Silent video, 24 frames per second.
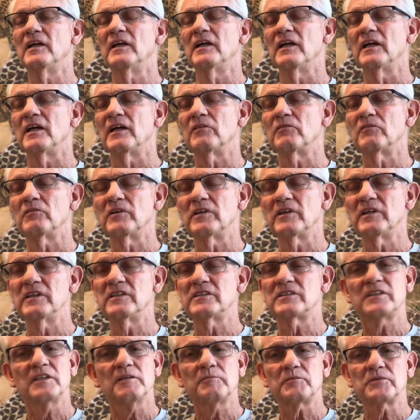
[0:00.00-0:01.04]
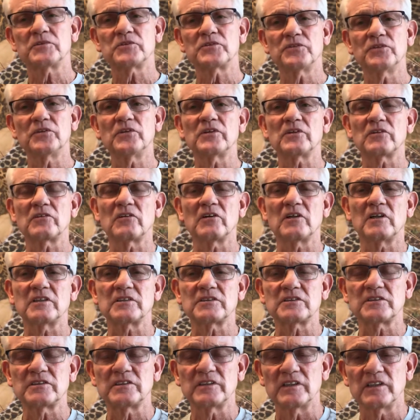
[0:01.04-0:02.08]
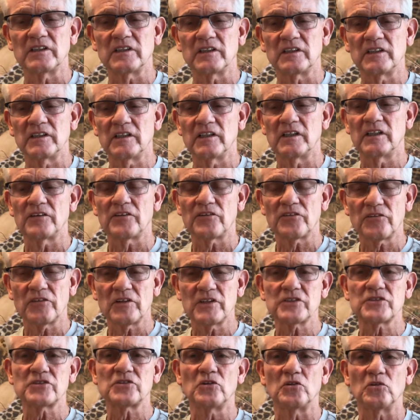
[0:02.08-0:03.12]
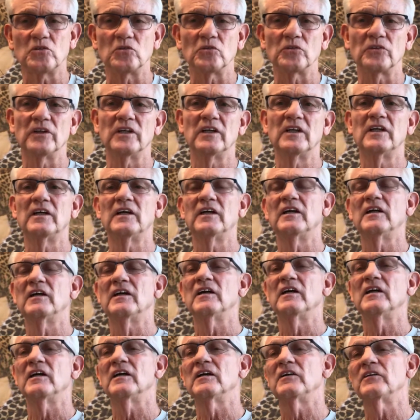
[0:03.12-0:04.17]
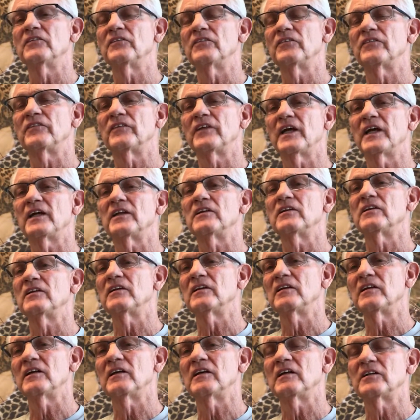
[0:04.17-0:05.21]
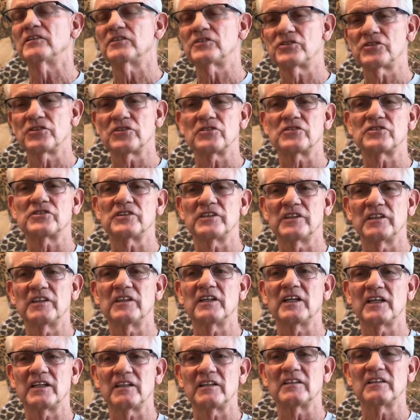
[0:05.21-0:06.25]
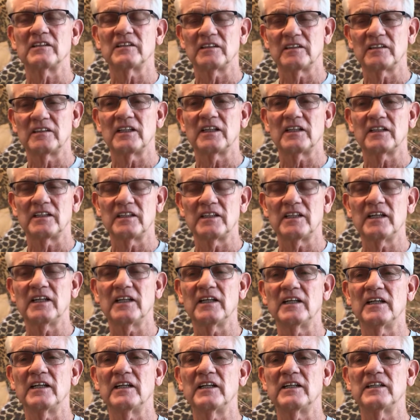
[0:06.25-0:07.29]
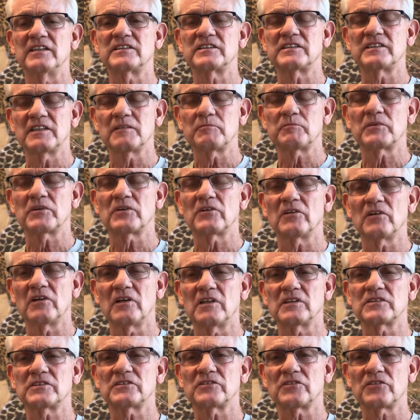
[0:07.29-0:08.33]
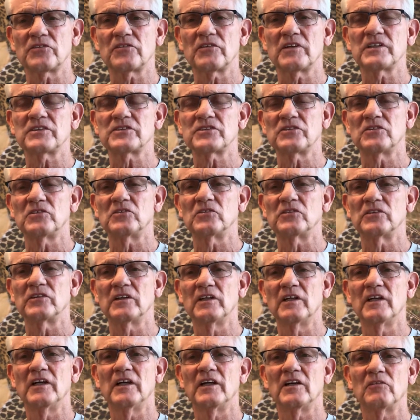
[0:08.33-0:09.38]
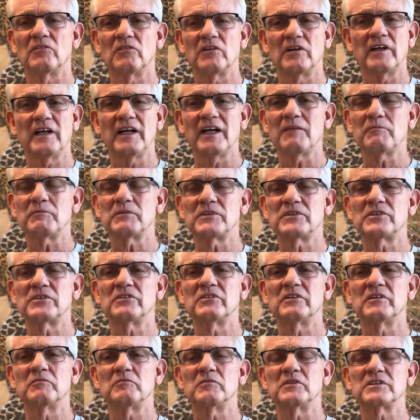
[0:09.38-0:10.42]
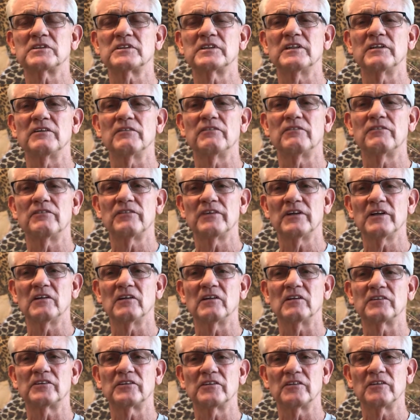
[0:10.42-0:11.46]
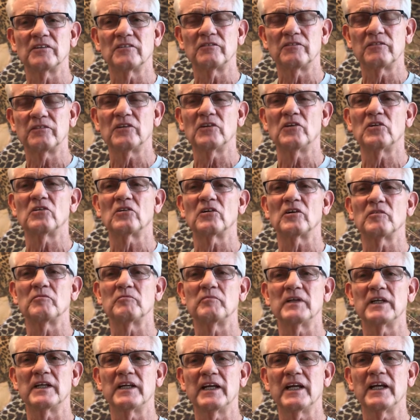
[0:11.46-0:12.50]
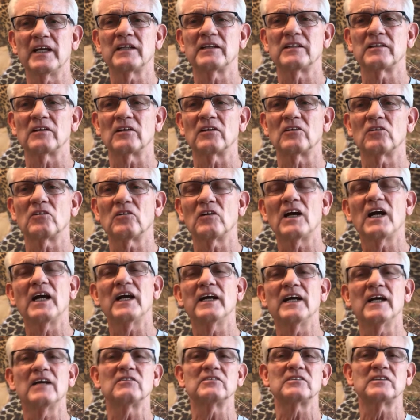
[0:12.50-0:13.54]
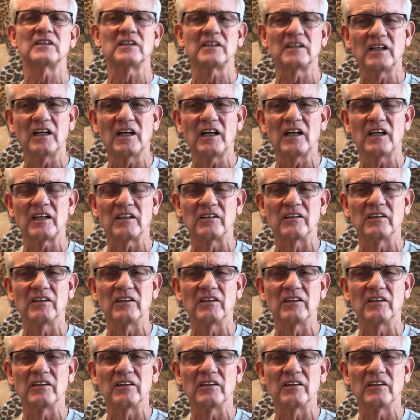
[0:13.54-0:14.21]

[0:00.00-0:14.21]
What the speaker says: And when he stepped his foot across the threshold of that church in that day, he stepped across the threshold. What happened to him was he fell to the floor and began to cry out to God